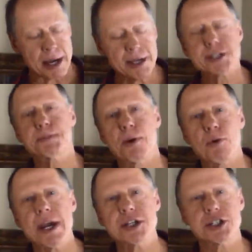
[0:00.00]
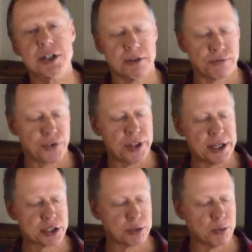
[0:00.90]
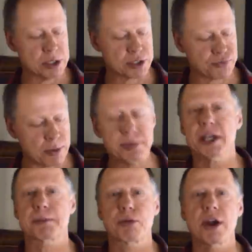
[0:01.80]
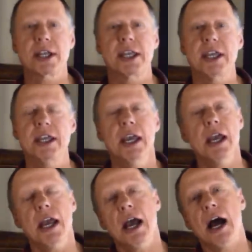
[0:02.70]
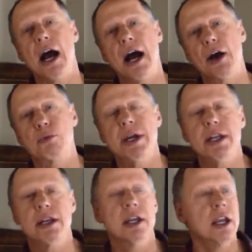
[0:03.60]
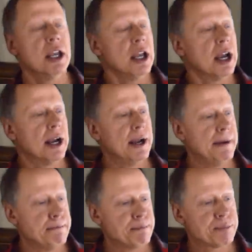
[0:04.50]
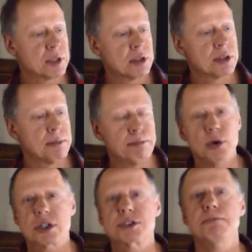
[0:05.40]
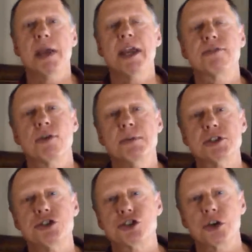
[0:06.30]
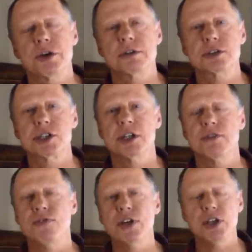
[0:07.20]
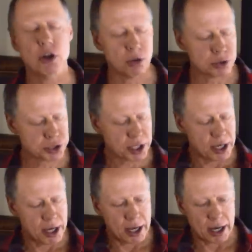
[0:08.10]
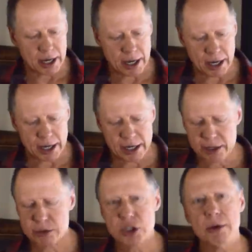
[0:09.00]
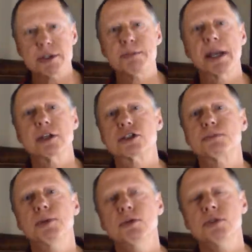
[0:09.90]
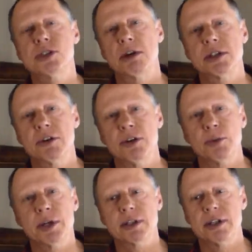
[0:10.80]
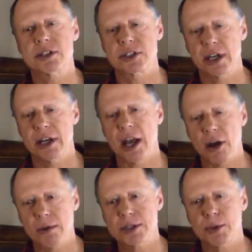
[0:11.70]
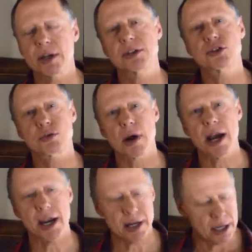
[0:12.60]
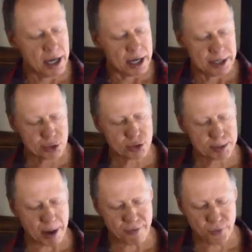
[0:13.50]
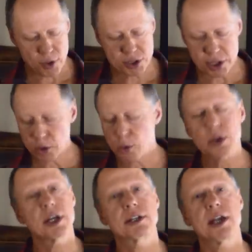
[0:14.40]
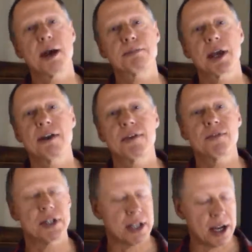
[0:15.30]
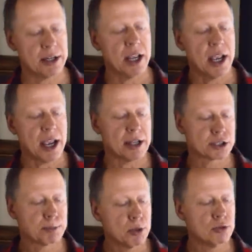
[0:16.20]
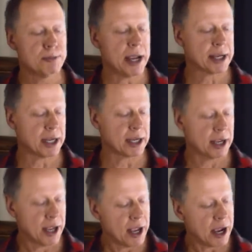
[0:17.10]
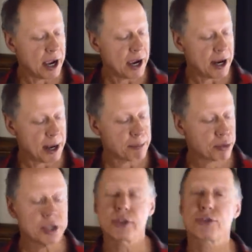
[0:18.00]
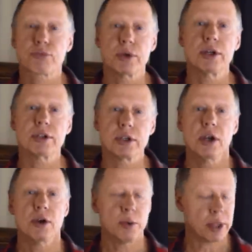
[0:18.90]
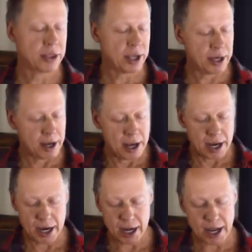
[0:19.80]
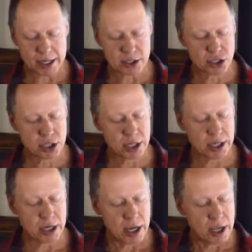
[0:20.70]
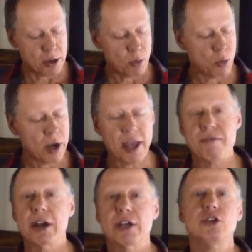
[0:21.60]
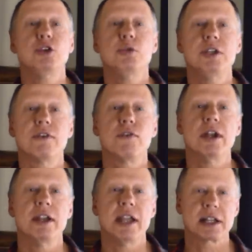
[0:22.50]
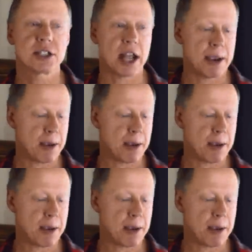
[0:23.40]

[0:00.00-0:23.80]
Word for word: My inspiration for this was from Dick Proenneke, uh, reading um, the books made from his journals and the videos. Uh, and he was always making spoons out there in the wilderness, and I always wanted to try it. And this was my first and only attempt I've ever done at spoon making. Uh, I'm pretty thrilled with it, and I can see what I've got to do different next